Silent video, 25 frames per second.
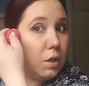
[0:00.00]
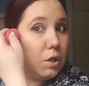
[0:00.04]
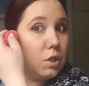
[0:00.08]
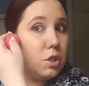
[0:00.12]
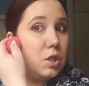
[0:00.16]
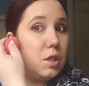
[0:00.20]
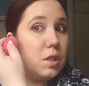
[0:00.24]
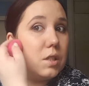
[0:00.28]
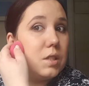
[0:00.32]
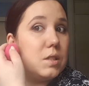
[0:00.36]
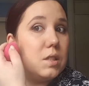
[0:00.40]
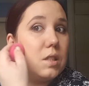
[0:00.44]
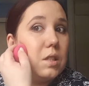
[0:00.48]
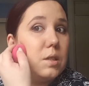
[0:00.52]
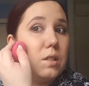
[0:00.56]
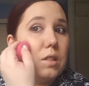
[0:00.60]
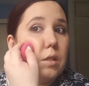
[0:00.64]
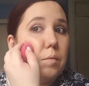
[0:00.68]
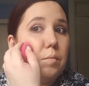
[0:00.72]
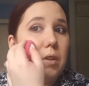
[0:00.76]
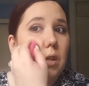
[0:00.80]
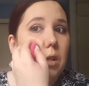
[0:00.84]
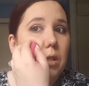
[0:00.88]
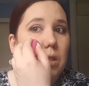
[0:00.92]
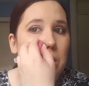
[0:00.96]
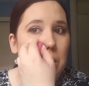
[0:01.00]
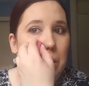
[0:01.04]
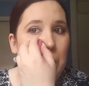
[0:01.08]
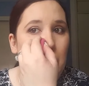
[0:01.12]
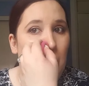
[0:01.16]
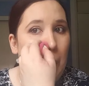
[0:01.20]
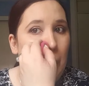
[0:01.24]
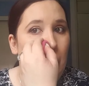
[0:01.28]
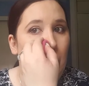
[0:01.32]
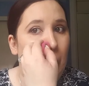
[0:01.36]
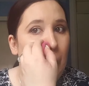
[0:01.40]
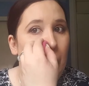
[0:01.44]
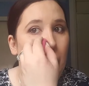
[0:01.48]
just to make
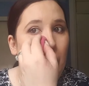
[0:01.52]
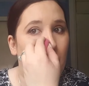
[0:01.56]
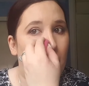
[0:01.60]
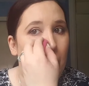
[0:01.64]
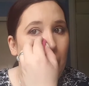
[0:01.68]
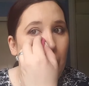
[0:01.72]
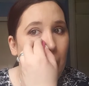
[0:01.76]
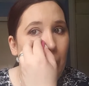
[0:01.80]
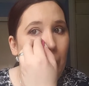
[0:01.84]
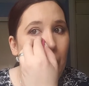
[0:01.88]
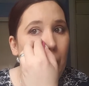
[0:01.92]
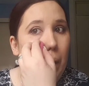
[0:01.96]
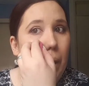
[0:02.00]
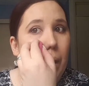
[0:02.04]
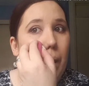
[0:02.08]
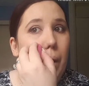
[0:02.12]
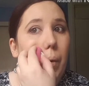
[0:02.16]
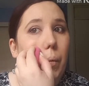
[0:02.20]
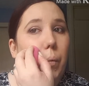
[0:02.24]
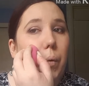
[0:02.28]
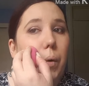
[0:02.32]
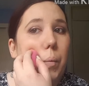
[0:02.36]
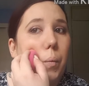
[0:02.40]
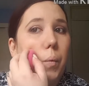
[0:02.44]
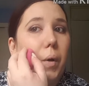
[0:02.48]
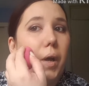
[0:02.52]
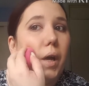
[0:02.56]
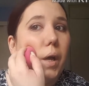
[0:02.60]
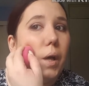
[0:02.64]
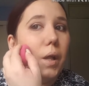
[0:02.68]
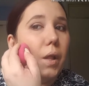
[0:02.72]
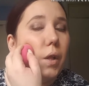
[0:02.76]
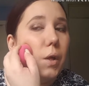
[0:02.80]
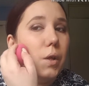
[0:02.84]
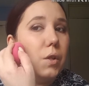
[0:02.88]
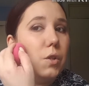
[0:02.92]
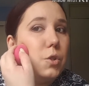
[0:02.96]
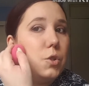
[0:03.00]
sure that we're
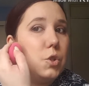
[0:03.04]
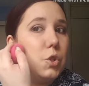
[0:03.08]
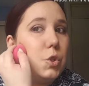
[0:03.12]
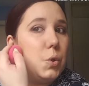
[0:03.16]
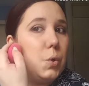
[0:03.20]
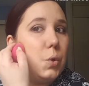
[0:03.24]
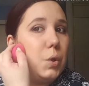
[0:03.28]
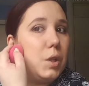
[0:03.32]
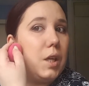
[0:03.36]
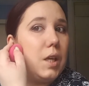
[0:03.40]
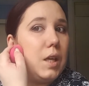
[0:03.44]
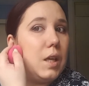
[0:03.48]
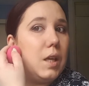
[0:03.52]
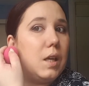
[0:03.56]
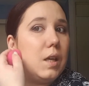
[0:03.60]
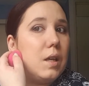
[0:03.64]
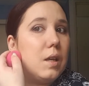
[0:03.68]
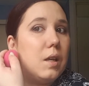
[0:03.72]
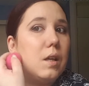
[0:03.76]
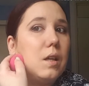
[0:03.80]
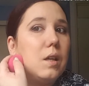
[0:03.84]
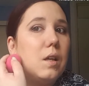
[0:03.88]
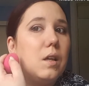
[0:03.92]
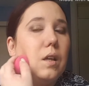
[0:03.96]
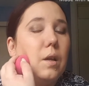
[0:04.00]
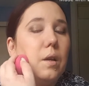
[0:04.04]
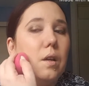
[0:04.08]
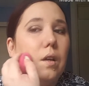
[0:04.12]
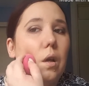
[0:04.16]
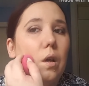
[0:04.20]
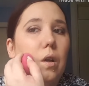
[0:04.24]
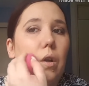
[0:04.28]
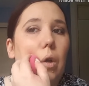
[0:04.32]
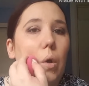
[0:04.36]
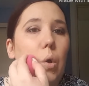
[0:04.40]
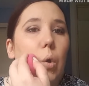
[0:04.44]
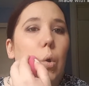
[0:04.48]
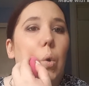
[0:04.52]
well and truly
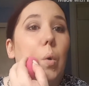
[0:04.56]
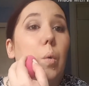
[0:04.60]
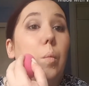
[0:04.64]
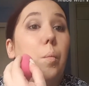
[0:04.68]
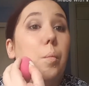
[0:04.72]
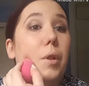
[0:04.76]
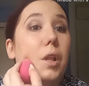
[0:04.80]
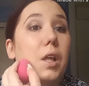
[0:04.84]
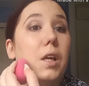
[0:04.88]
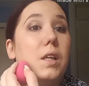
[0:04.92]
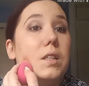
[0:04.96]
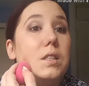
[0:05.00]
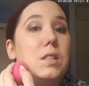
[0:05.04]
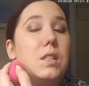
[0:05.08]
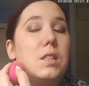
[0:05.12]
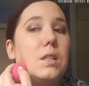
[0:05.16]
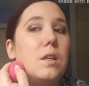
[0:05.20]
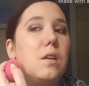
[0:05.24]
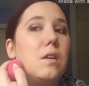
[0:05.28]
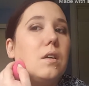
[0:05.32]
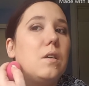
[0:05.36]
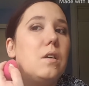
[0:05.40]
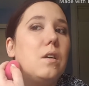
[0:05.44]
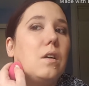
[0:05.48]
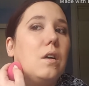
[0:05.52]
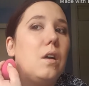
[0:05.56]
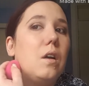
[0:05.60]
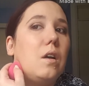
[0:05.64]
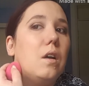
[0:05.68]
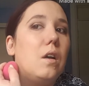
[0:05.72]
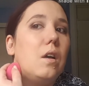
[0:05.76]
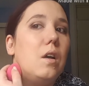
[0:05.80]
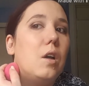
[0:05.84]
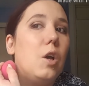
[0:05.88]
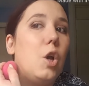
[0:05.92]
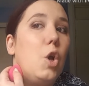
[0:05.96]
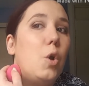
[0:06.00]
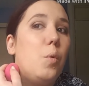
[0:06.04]
blended
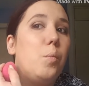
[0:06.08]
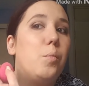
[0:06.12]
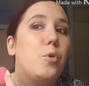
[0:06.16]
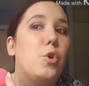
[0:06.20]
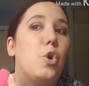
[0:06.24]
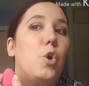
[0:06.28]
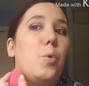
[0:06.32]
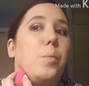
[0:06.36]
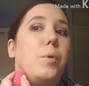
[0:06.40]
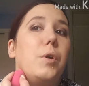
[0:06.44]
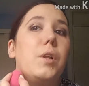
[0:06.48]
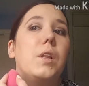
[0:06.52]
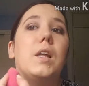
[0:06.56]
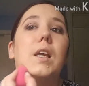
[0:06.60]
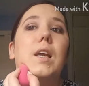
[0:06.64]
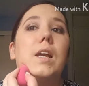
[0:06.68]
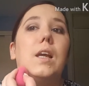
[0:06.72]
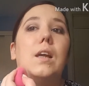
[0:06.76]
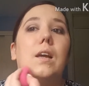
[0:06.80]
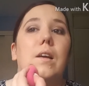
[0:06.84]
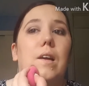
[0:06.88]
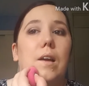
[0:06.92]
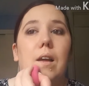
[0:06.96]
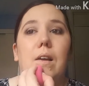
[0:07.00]
properly.